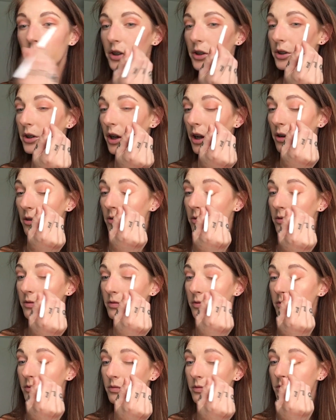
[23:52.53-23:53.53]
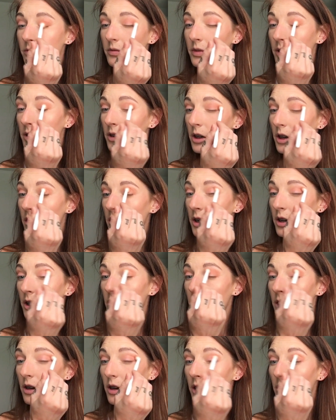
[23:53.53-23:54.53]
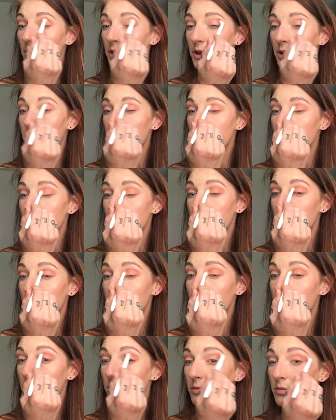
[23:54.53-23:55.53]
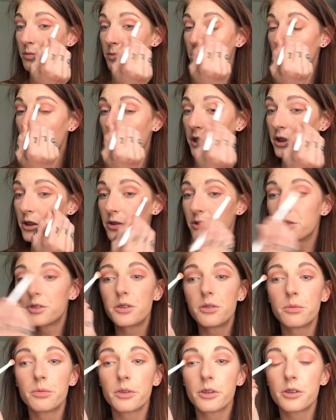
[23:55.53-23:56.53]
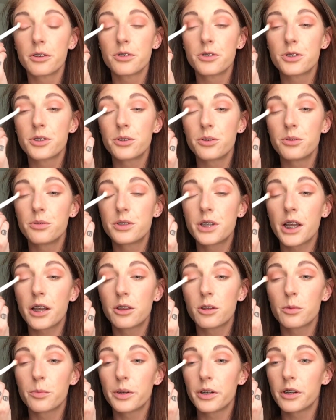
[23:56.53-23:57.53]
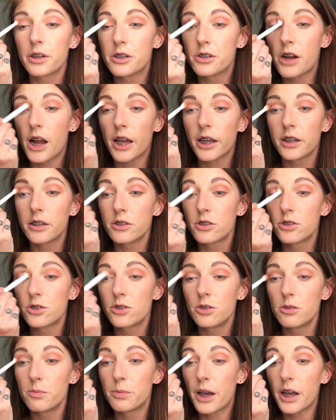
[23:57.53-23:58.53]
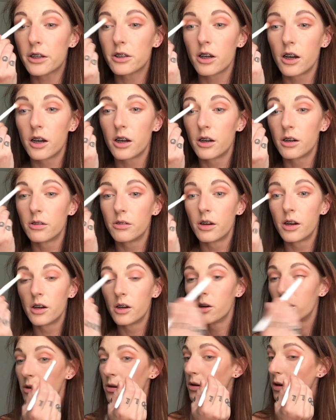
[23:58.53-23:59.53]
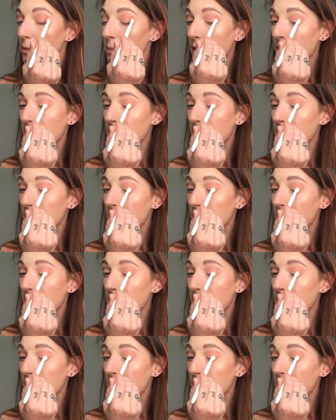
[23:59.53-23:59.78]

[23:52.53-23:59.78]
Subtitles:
you know, all those pet YouTubers who take their bearded dragons to Petco or